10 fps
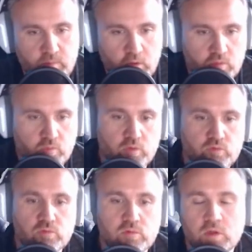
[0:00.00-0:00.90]
not want
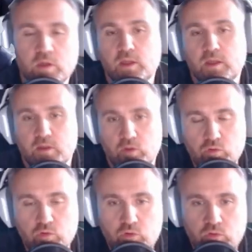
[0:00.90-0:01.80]
to. You
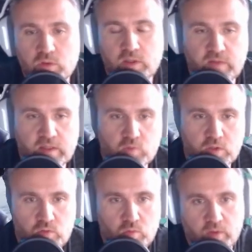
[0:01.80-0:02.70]
do you, if that's
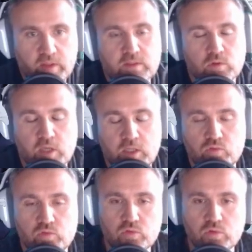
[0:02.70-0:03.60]
what you want, that's okay
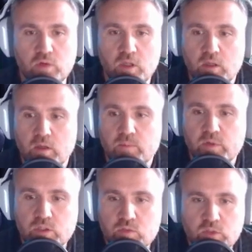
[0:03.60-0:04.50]
to do.
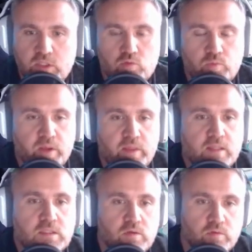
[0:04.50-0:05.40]
But just wanted to put
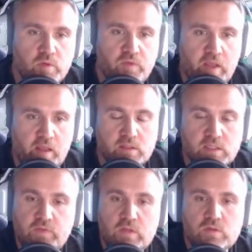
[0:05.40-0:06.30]
that, because we find
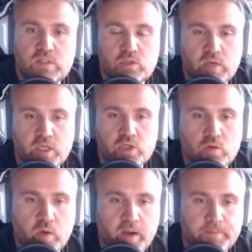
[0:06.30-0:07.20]
ourselves in a
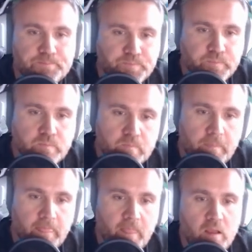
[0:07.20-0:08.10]
situation where,
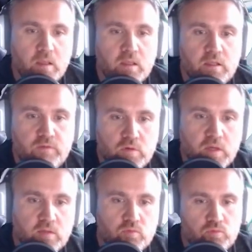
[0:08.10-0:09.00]
if you look
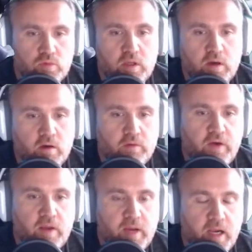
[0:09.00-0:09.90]
at one of our
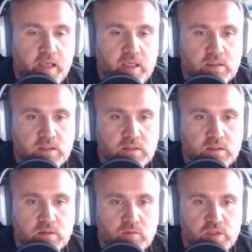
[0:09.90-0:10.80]
farm alliance,
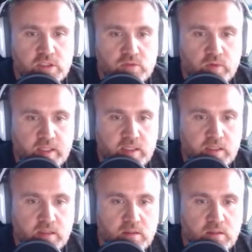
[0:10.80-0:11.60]
which is right here,